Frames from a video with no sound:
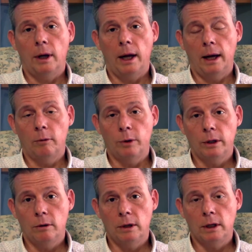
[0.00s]
And we
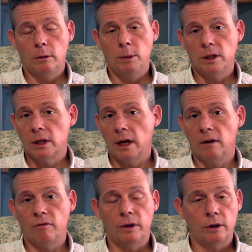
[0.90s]
do need to be
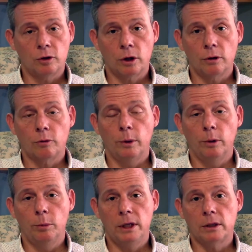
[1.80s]
safe, and the church
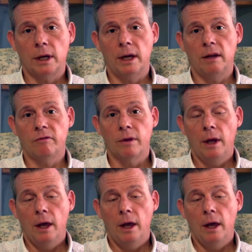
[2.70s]
will be safe.